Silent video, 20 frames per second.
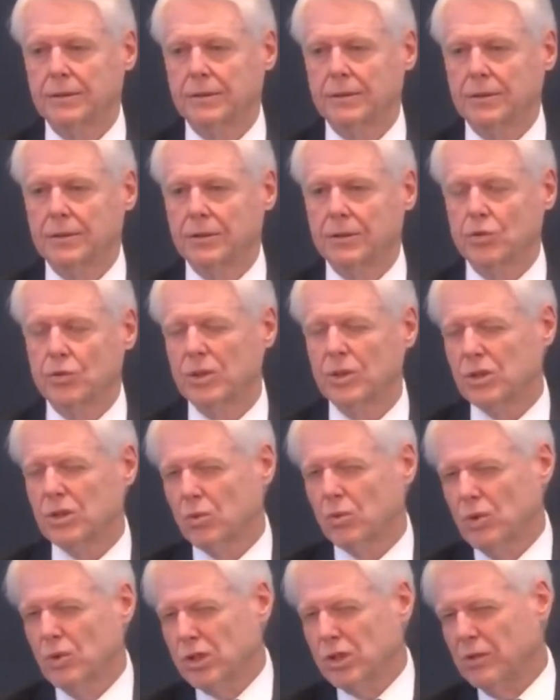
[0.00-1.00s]
So we
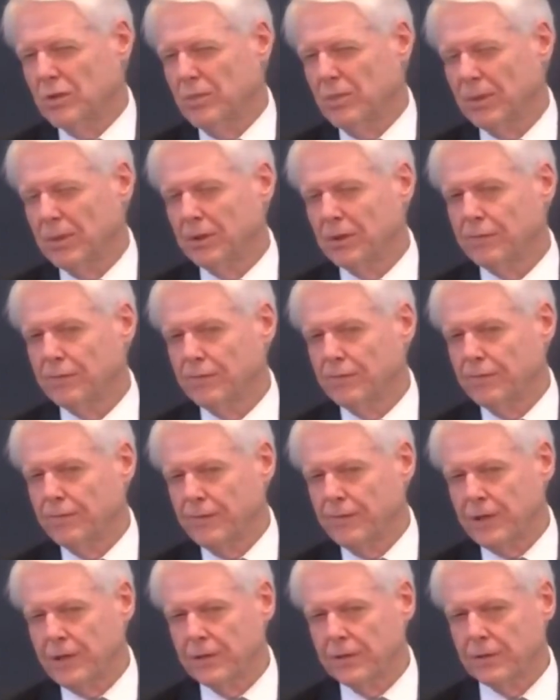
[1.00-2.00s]
should be able to
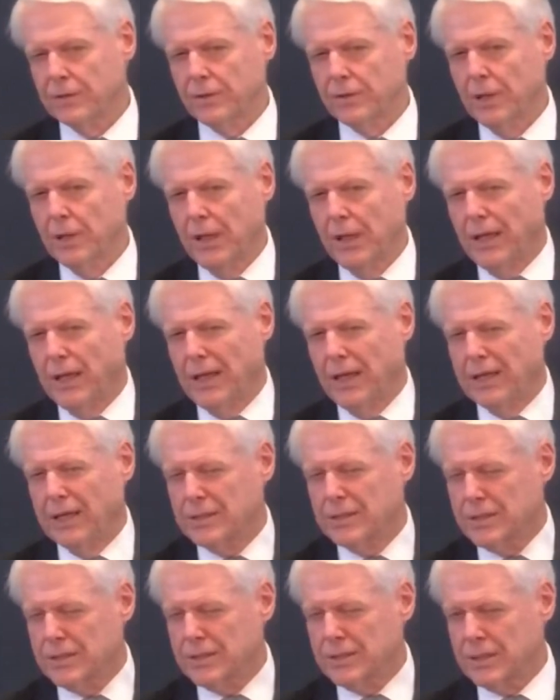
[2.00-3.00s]
feel and
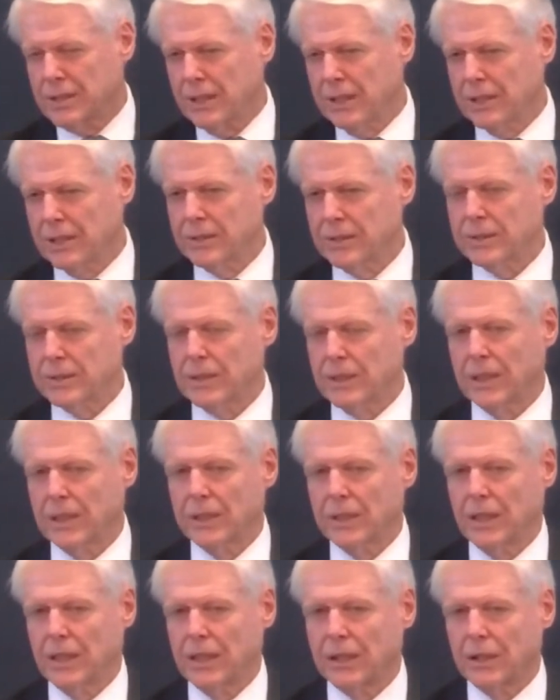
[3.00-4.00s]
sense and,
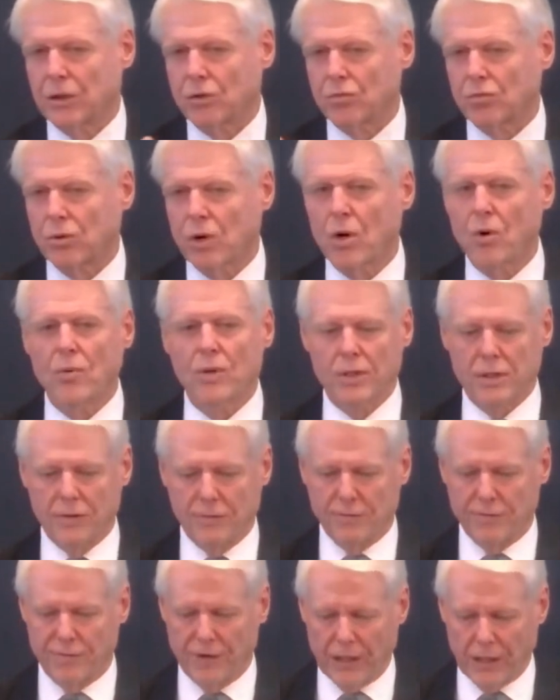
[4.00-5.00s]
and grow and
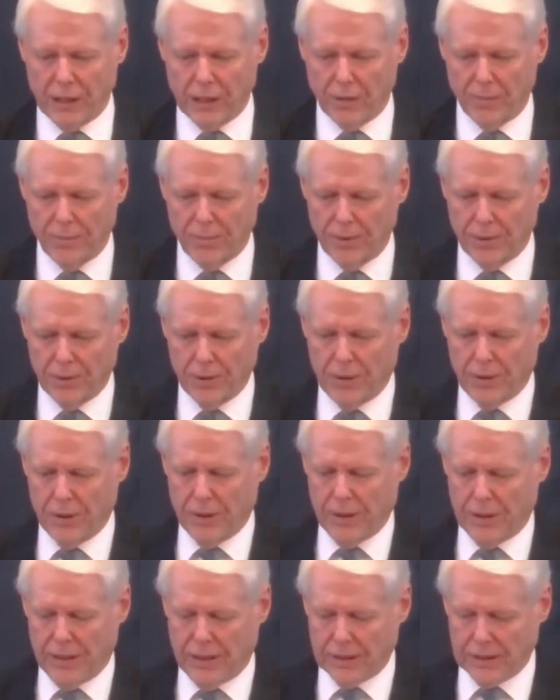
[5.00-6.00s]
develop
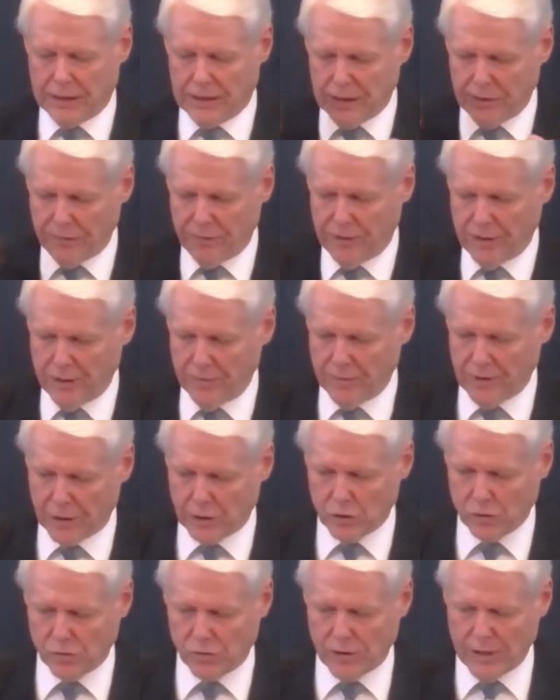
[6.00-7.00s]
and give Him the
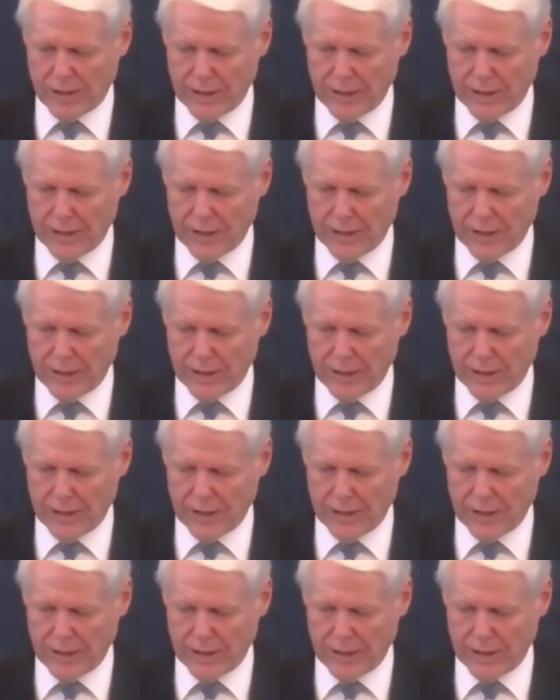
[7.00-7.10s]
credit